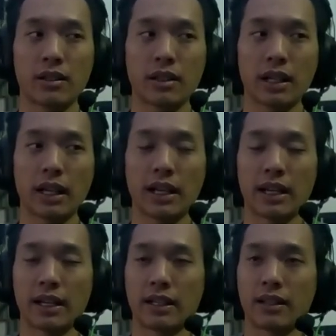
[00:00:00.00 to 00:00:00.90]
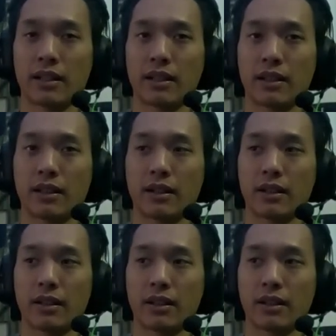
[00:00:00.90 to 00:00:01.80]
and
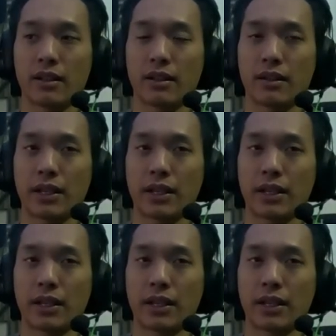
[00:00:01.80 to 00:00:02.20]
they